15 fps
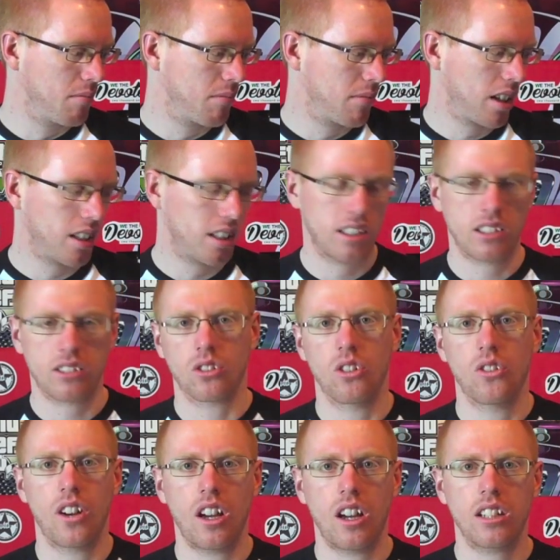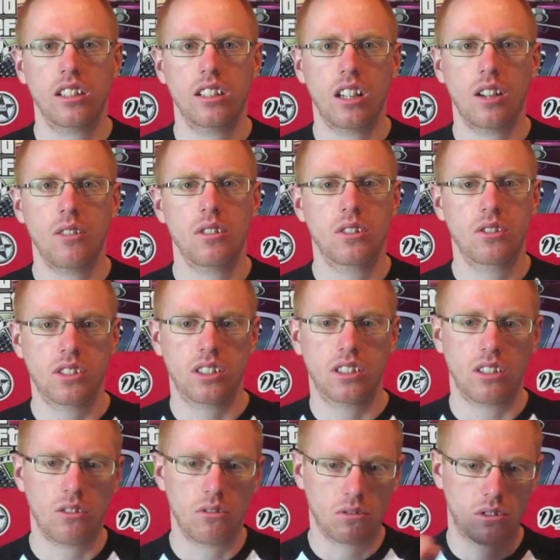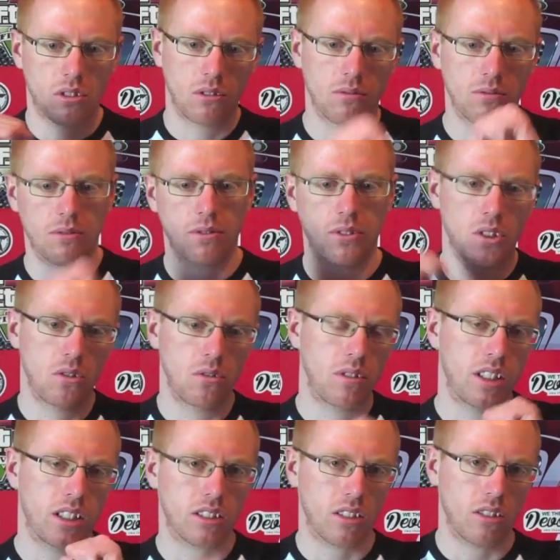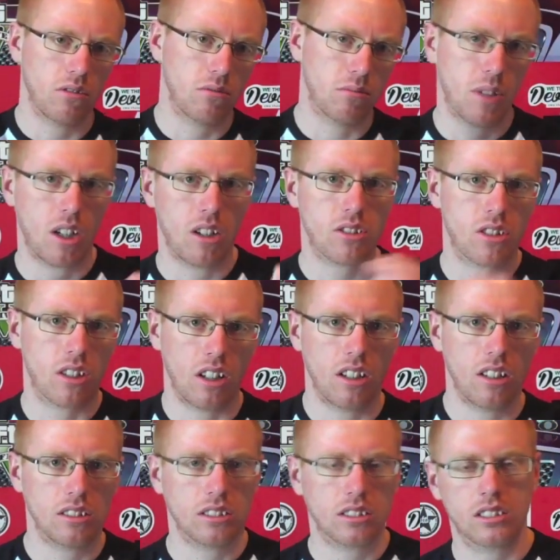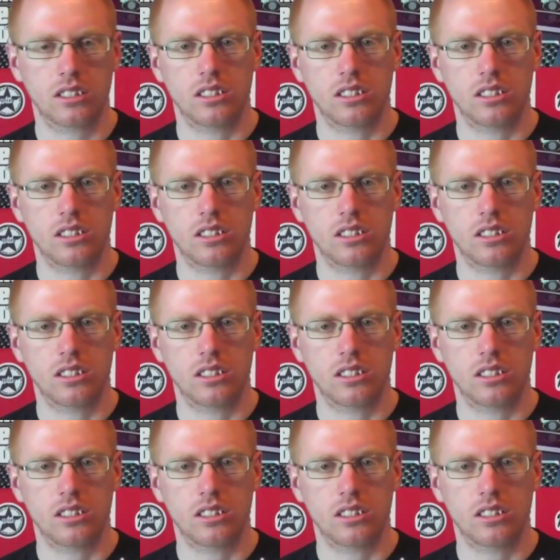He is alright, you know, he does his old kung fu and his old martial arts,